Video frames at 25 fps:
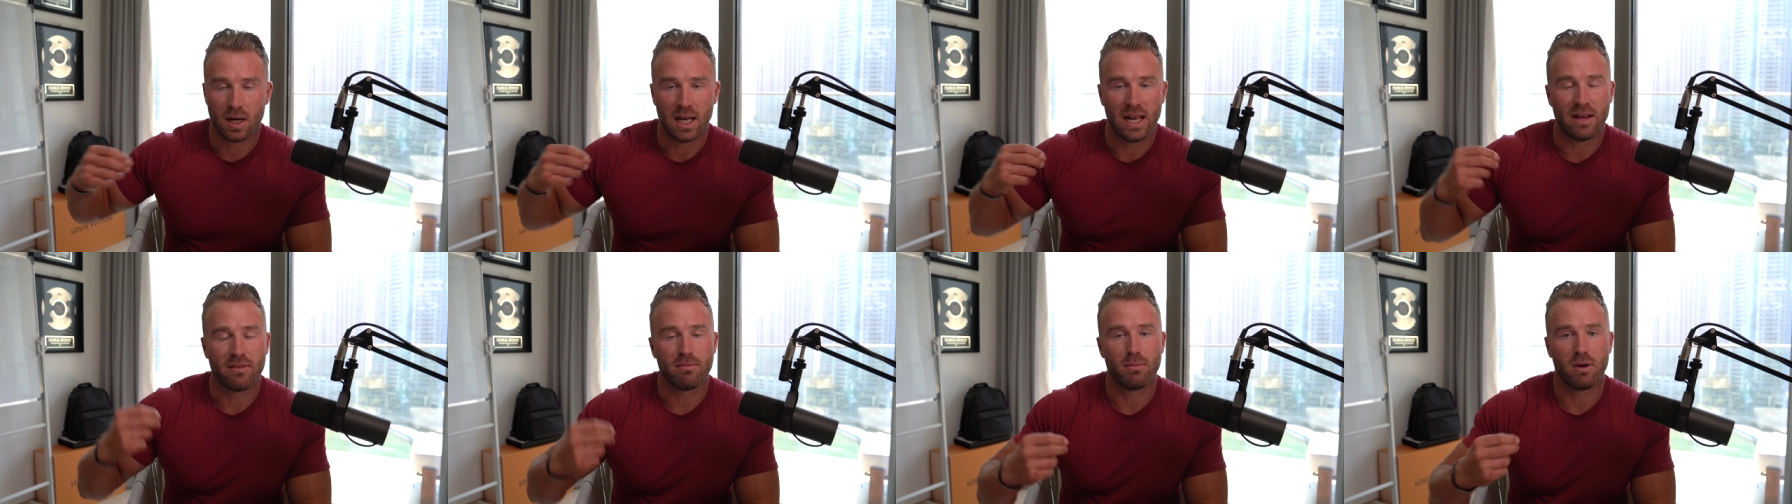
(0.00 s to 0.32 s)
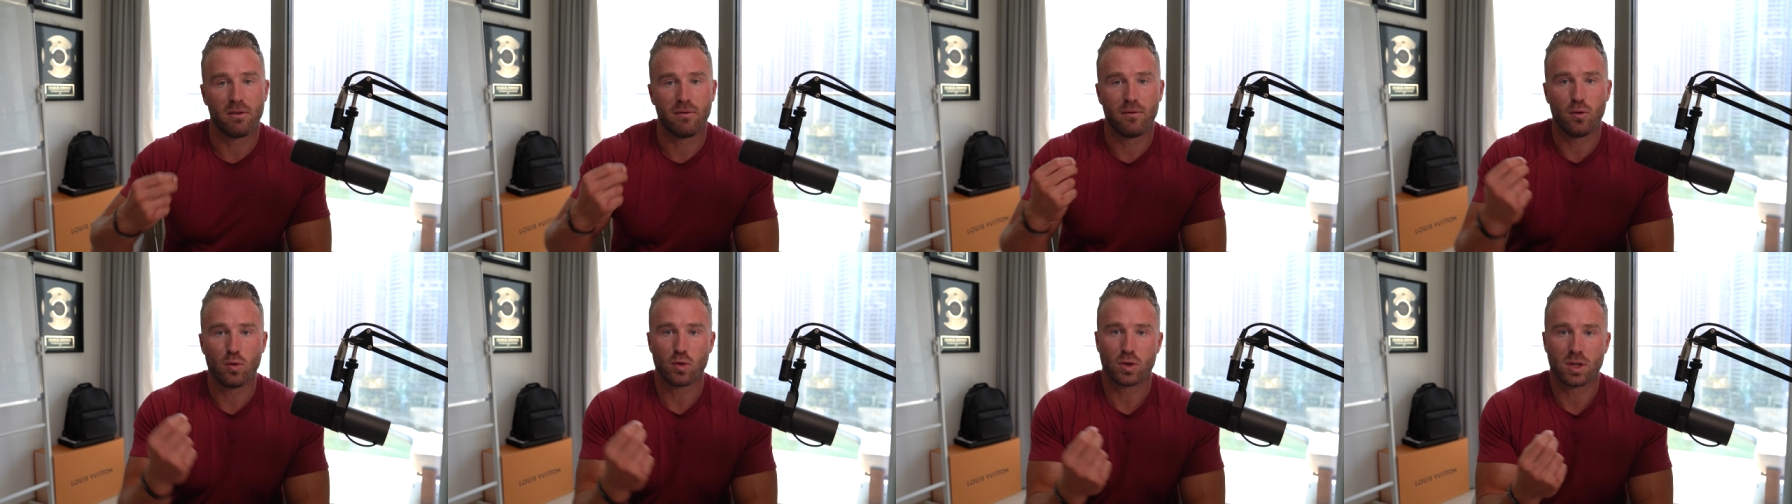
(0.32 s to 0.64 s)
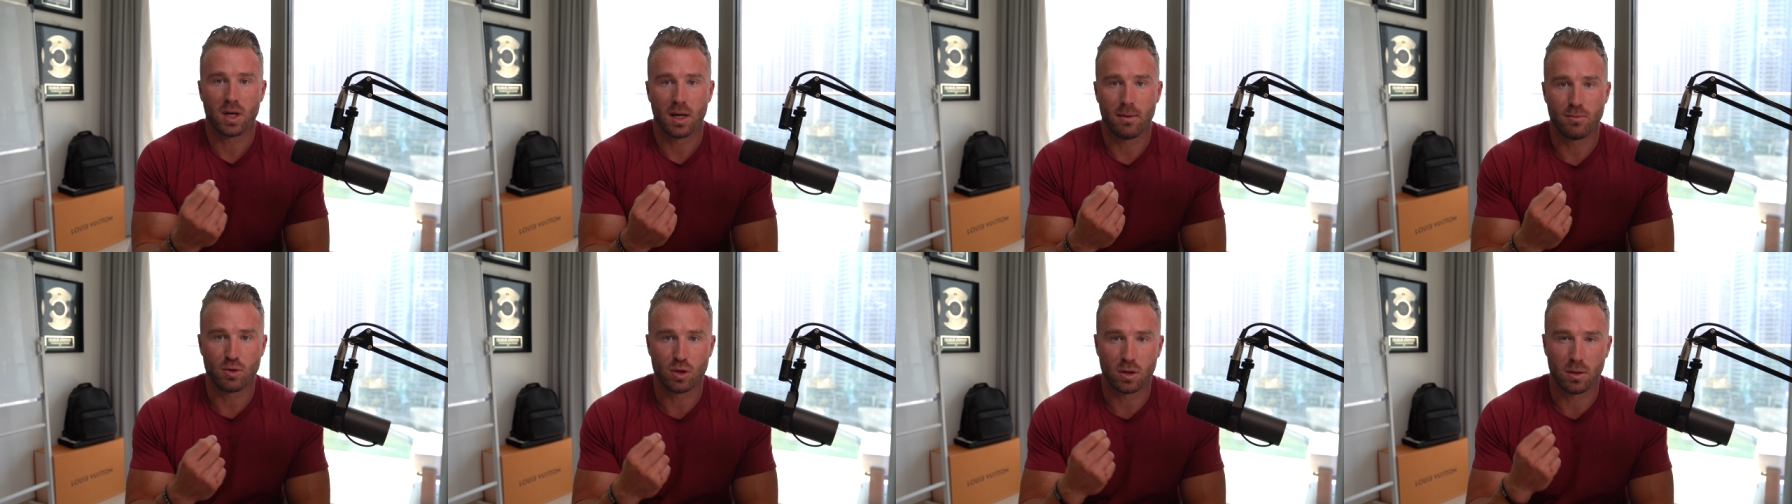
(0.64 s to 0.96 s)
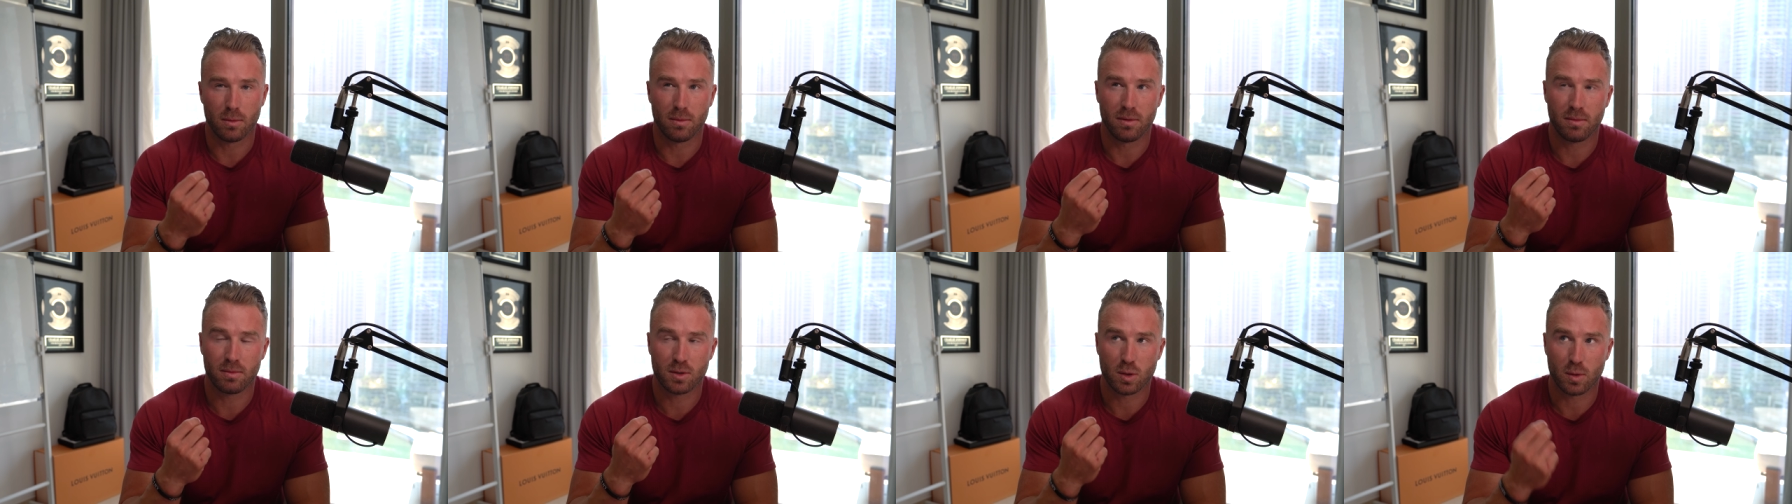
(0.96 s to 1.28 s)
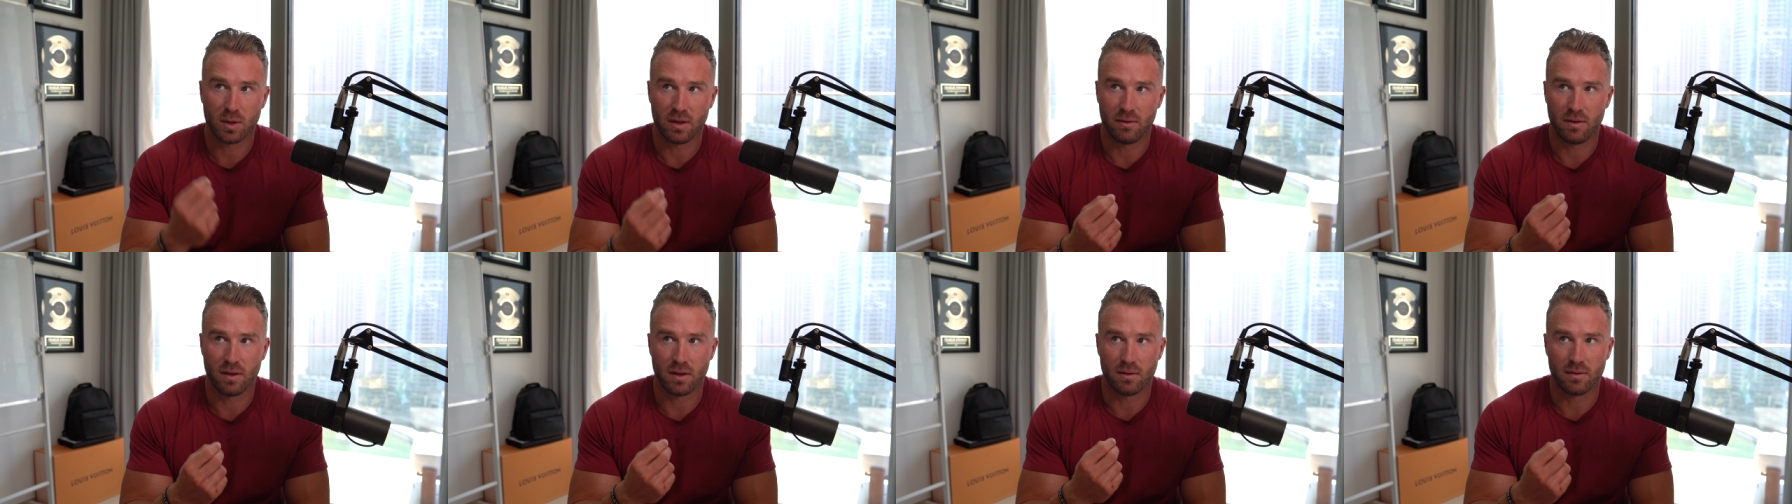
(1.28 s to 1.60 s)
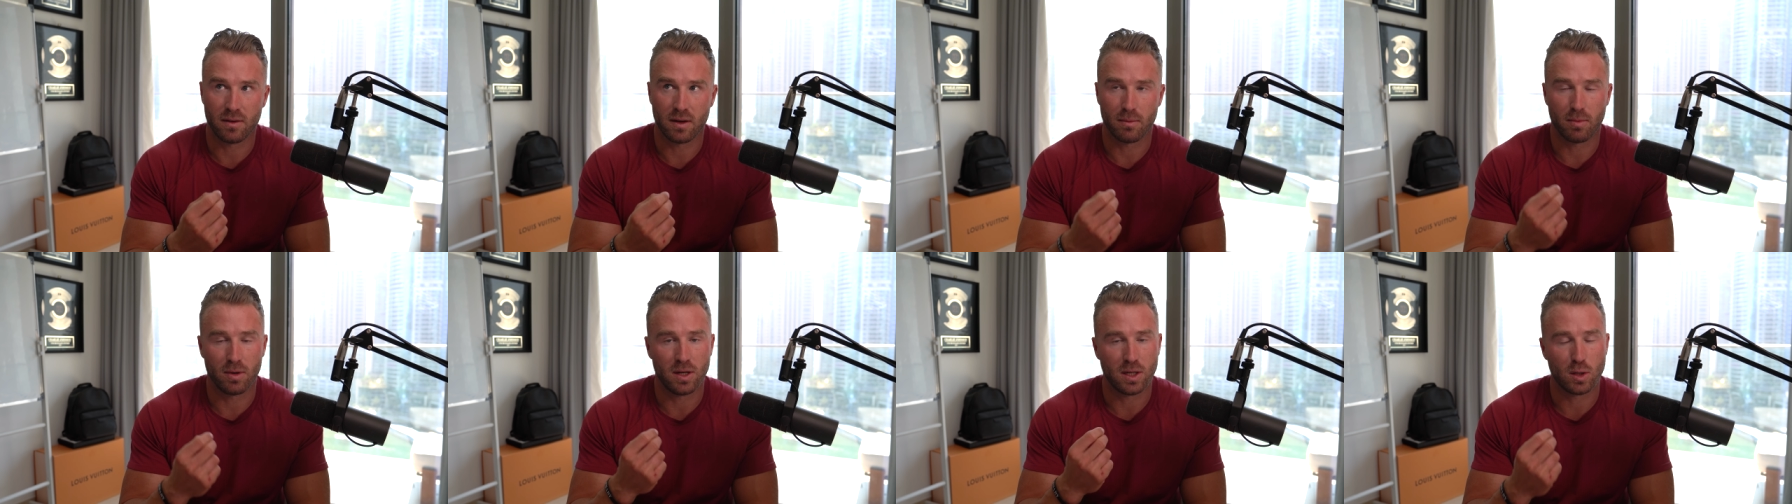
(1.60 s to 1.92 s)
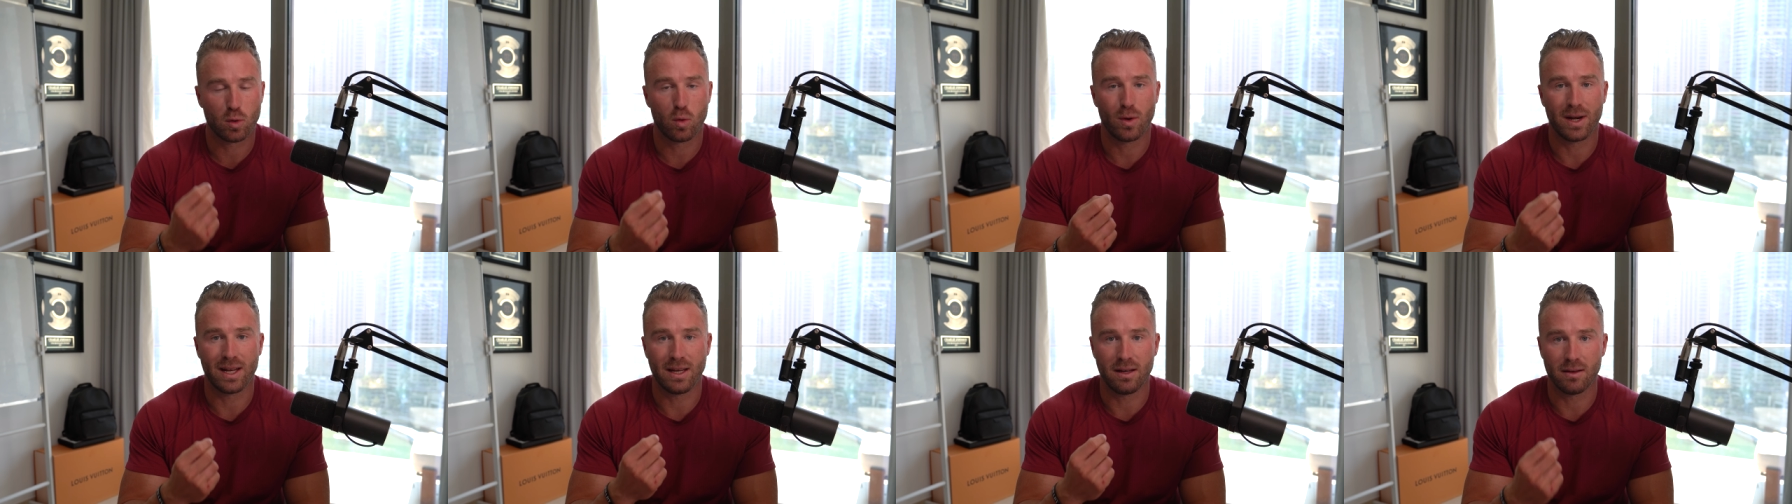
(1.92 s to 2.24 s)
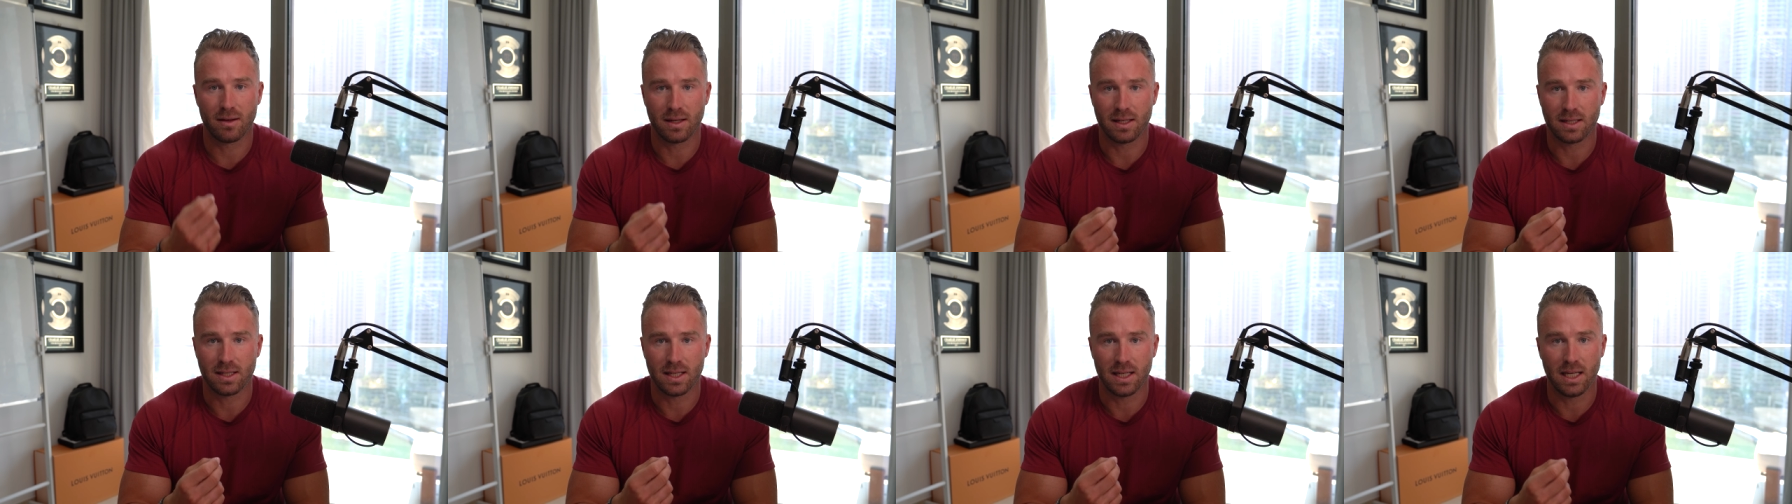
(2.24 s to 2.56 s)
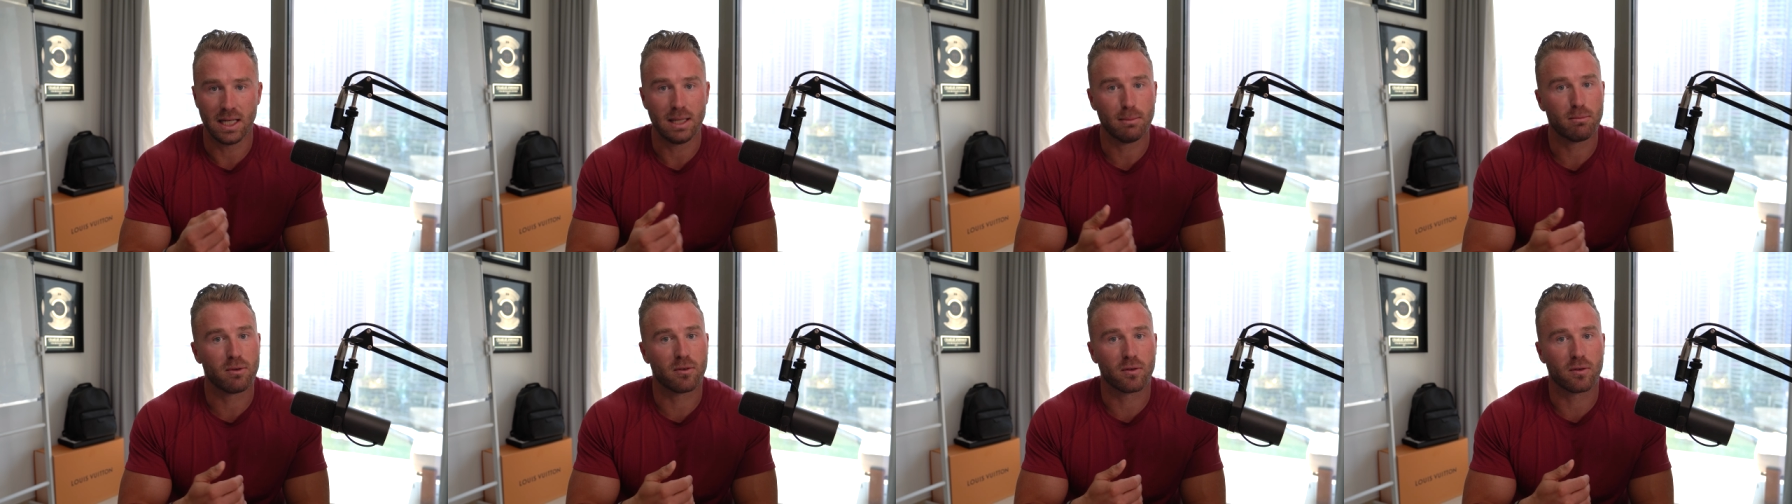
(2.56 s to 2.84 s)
I left my full time job 25th February 2019